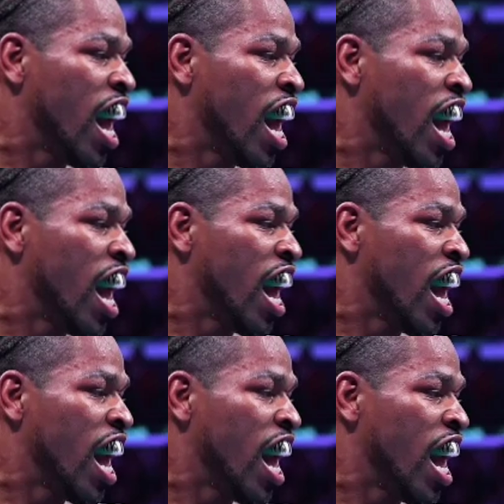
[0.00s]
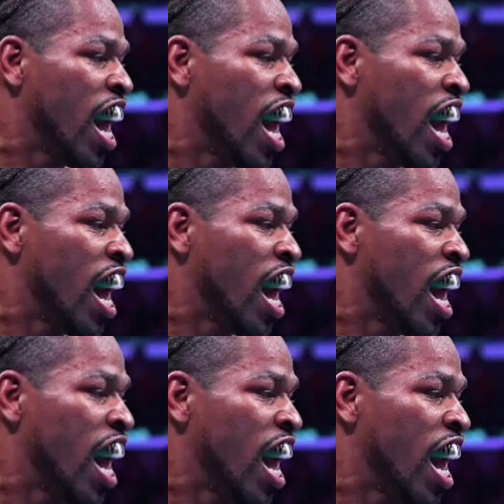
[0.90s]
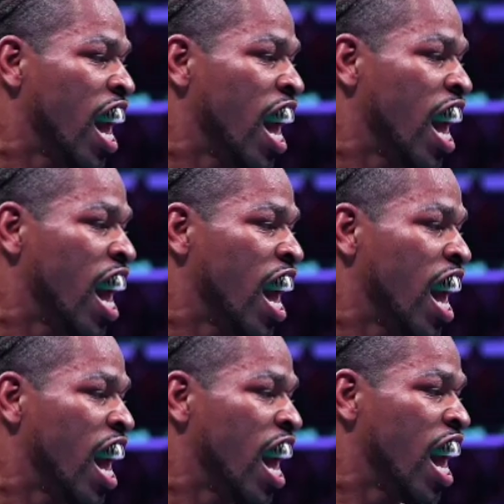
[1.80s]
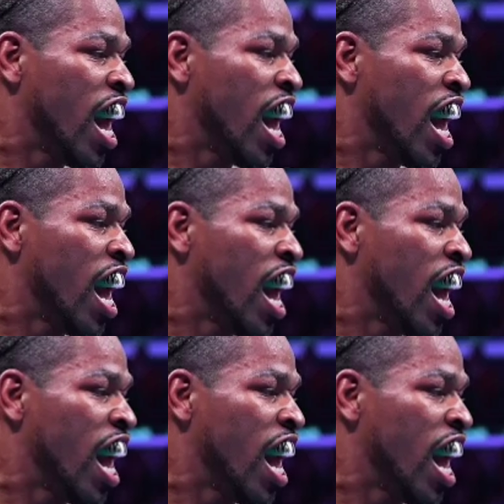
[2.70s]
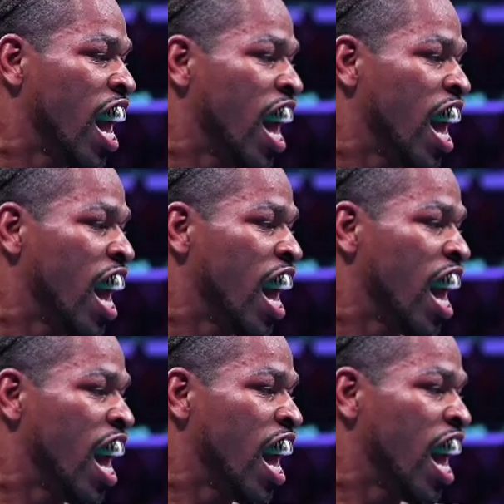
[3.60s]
The person shown says nothing.